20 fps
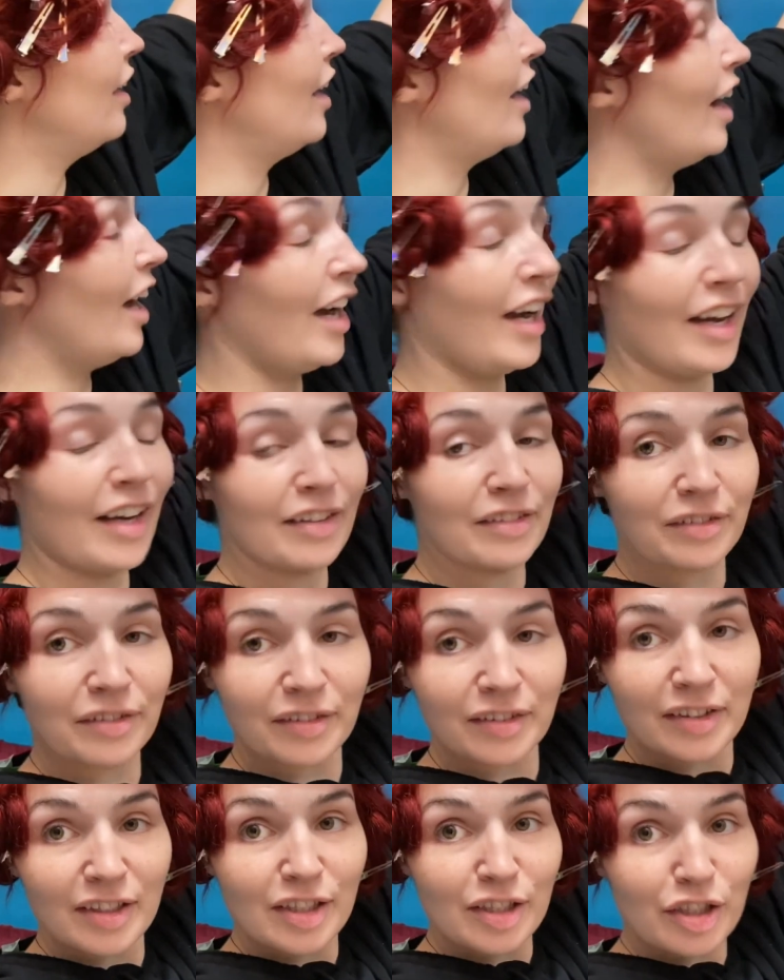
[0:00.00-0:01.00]
Have
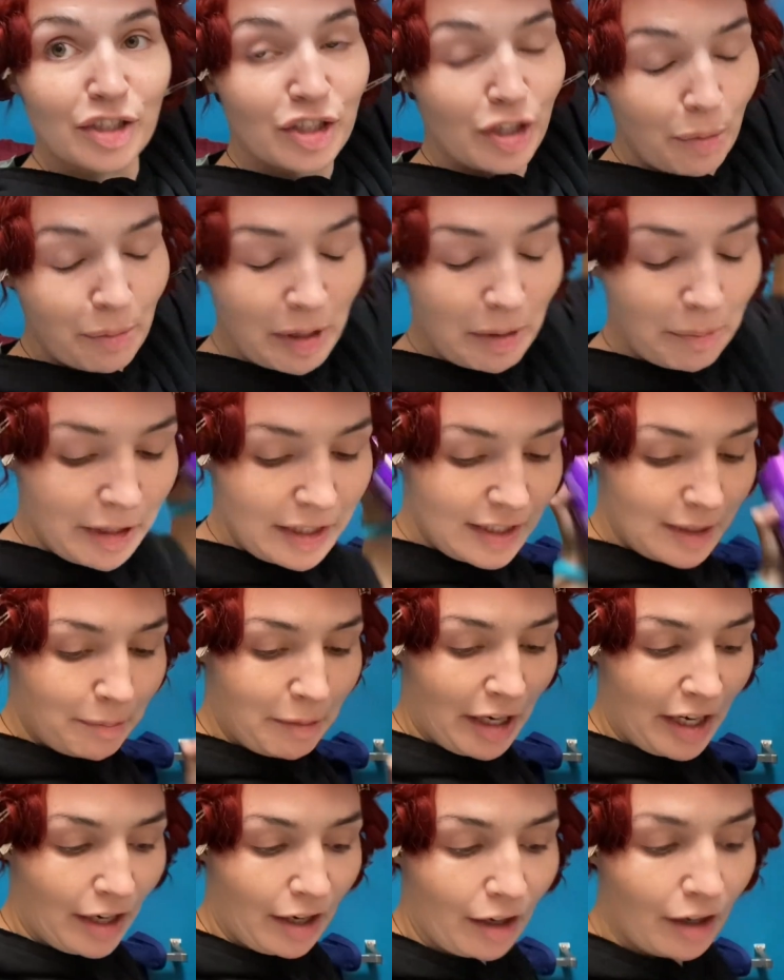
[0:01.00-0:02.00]
so many pins in
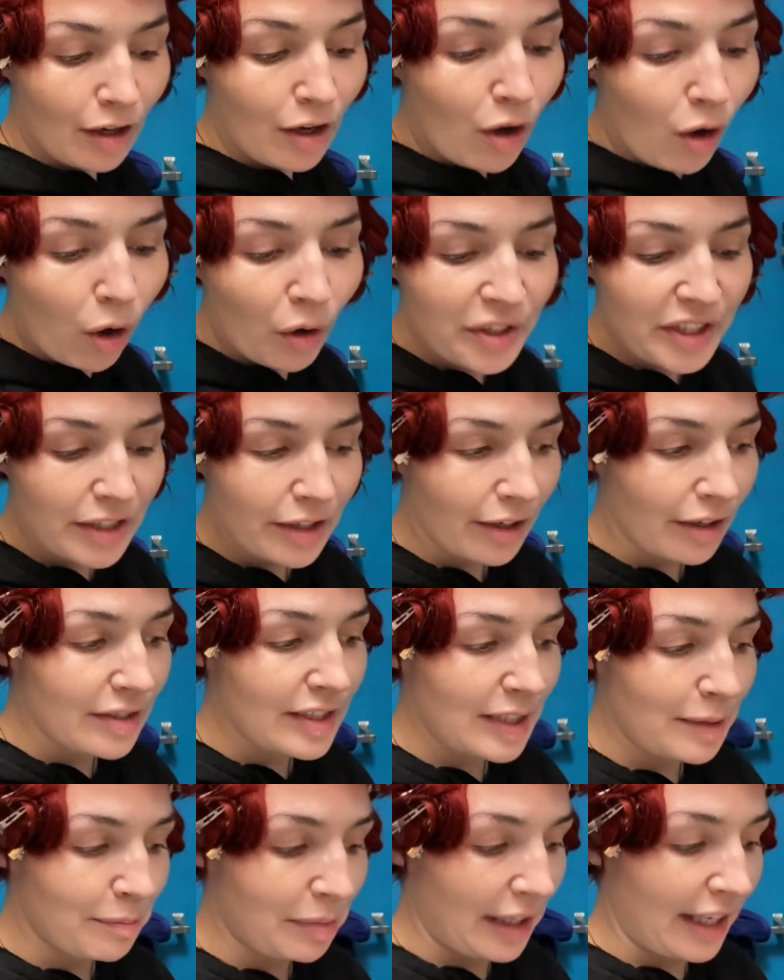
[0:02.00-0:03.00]
my hair, holding
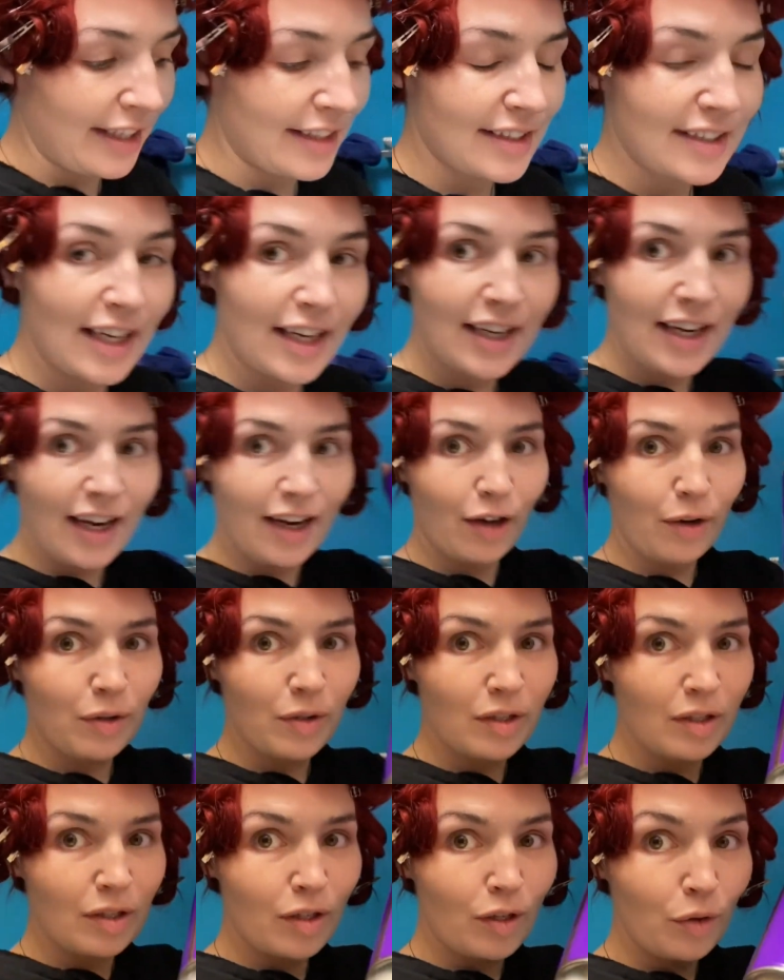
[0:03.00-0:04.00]
curls in place, and now
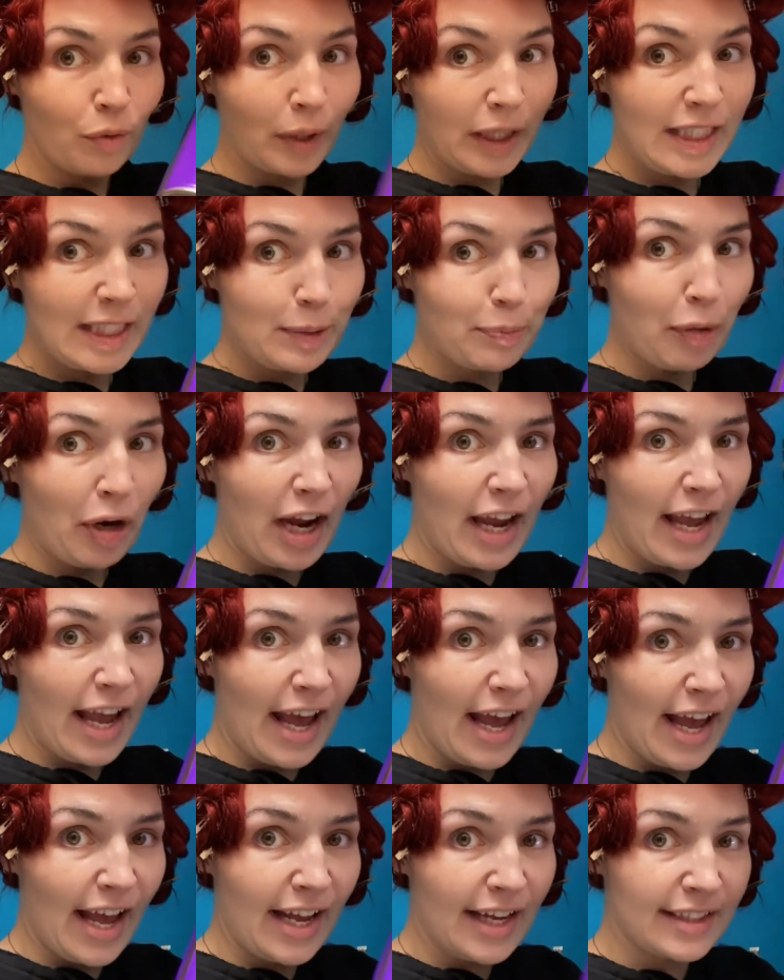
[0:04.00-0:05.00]
we spray
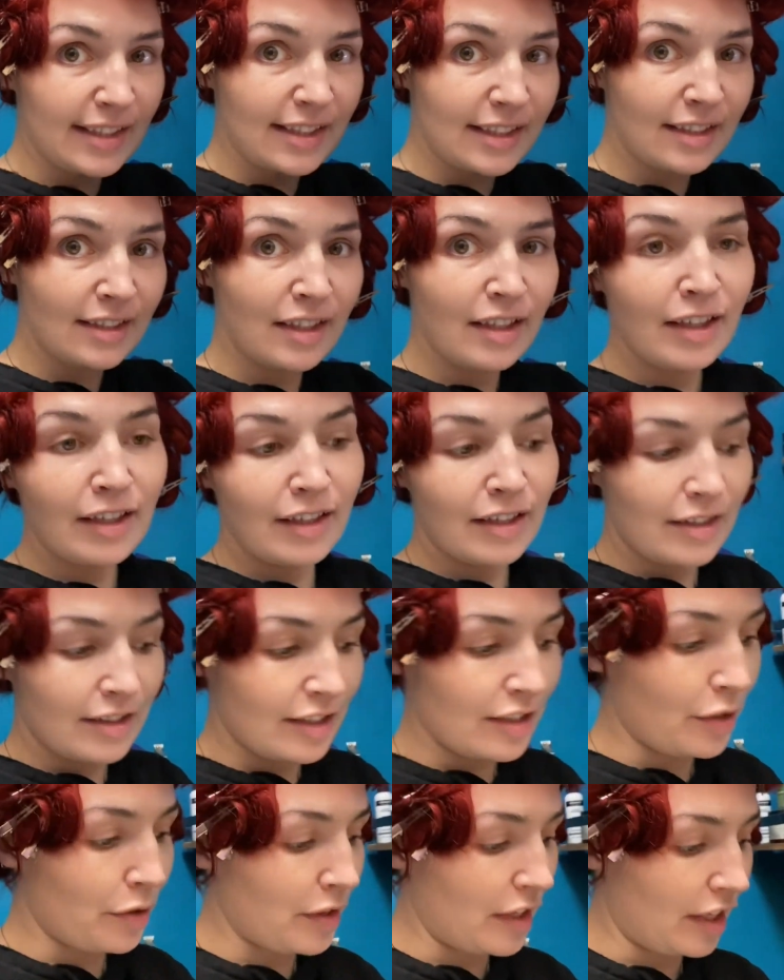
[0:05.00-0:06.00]
it
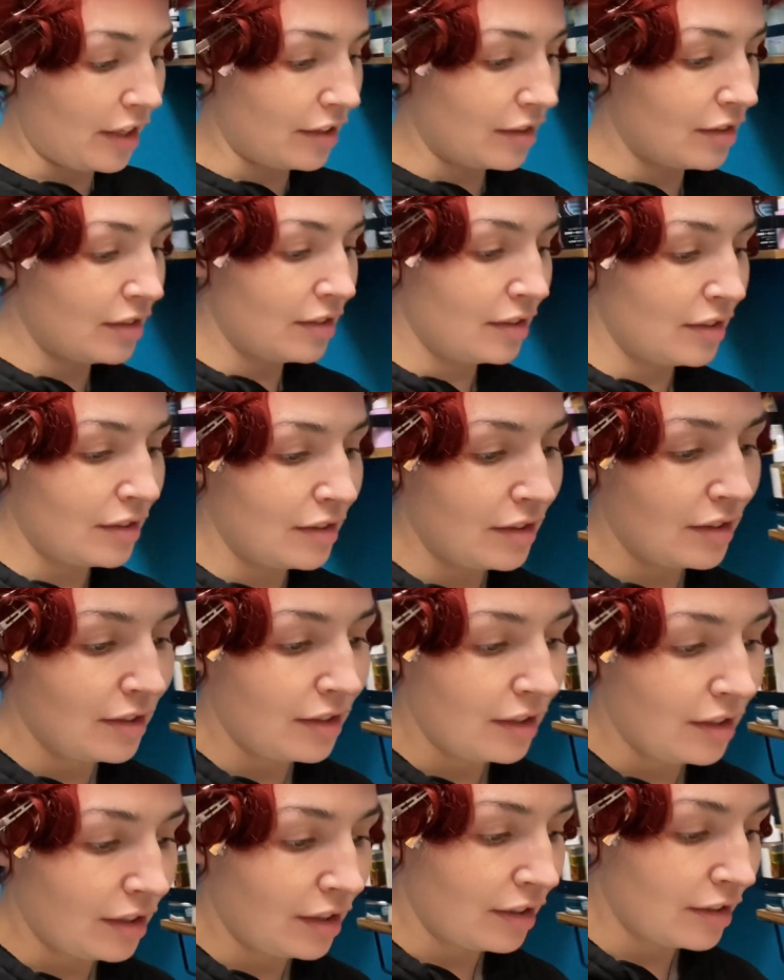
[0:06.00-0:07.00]
so that
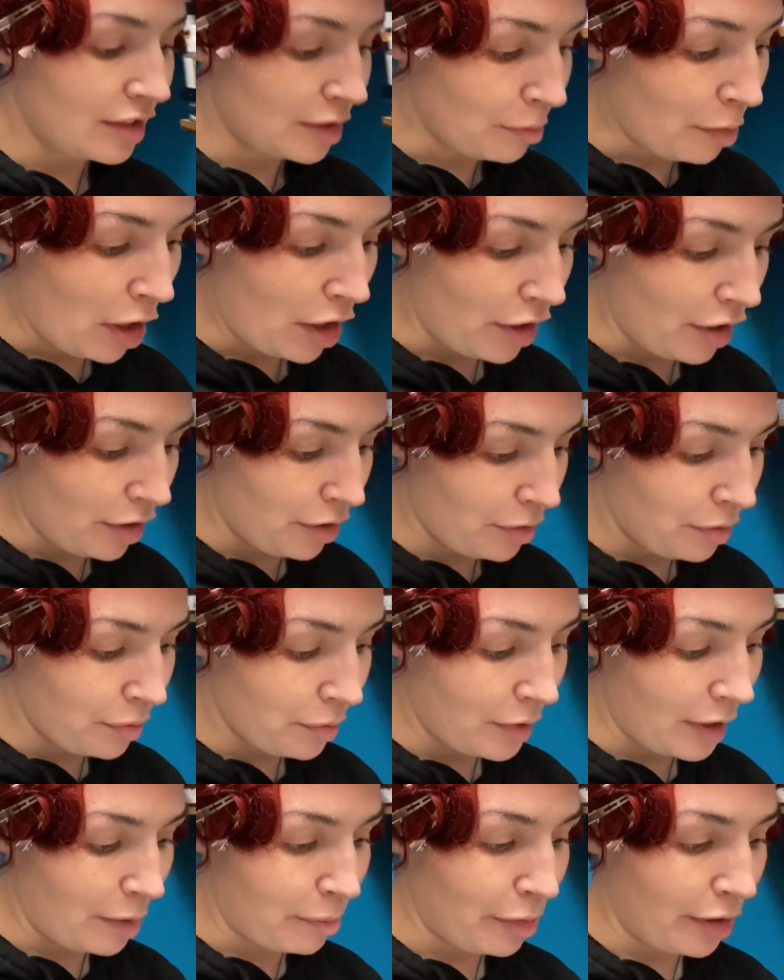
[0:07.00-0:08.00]
tomorrow,
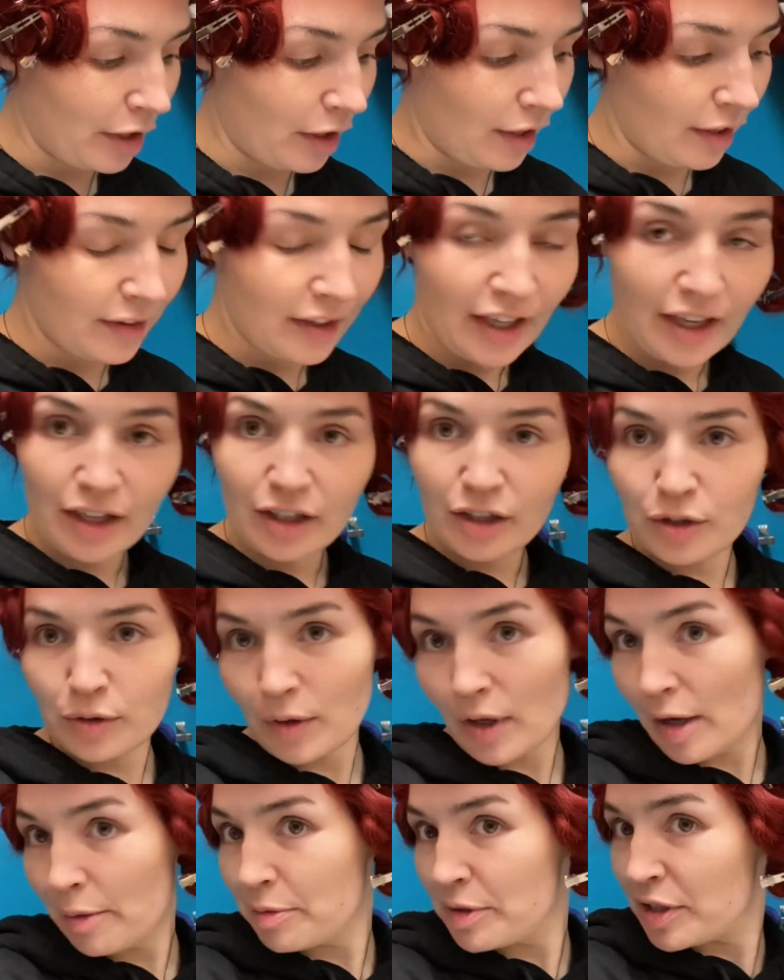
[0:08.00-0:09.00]
when I put it in the actual
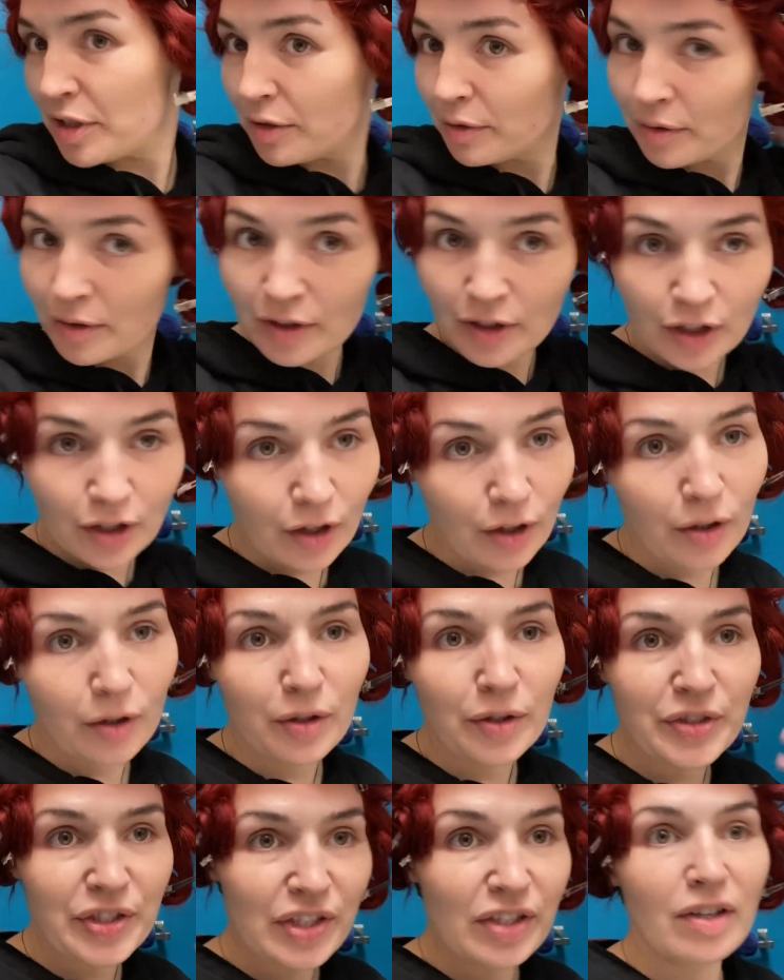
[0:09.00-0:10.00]
updo, the
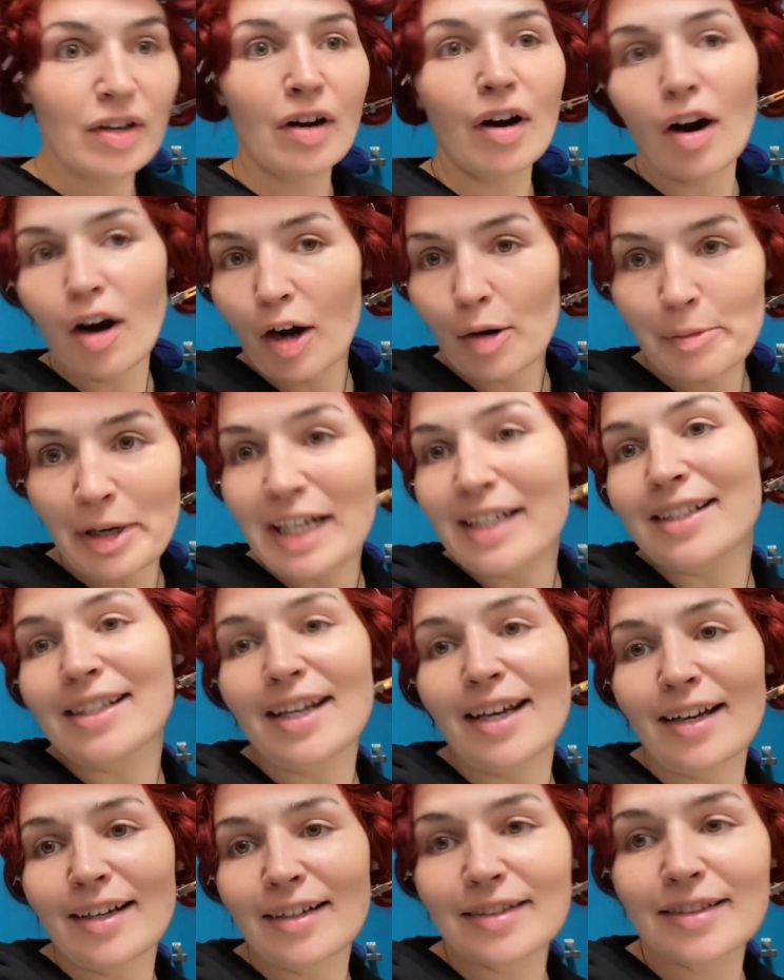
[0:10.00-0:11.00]
curls are
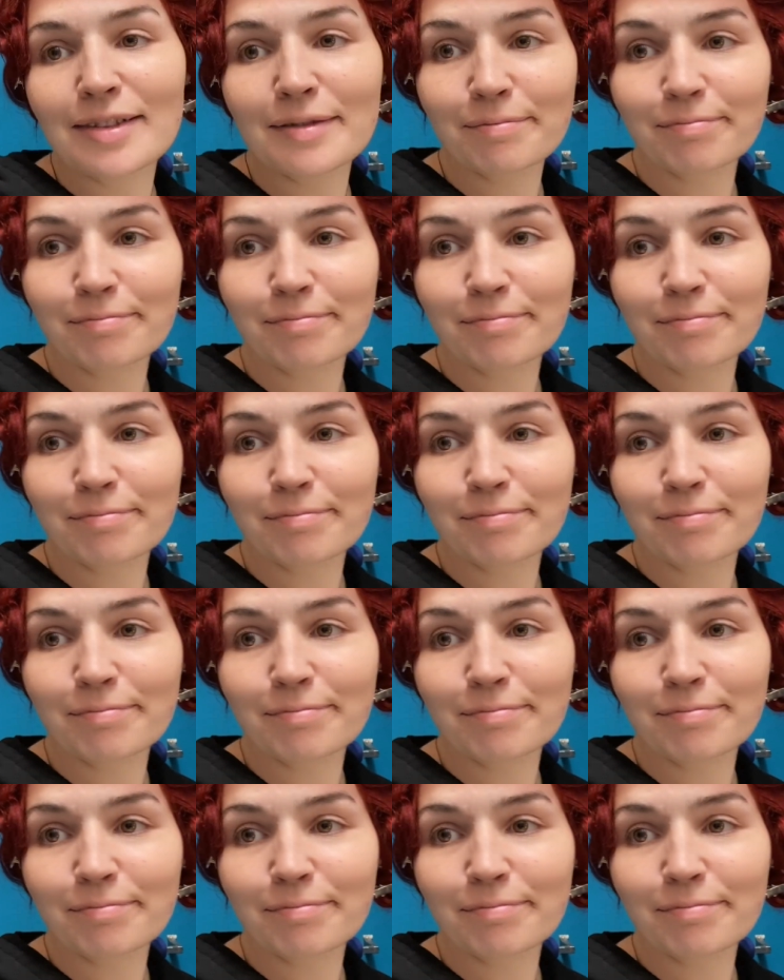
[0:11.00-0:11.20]
maintained.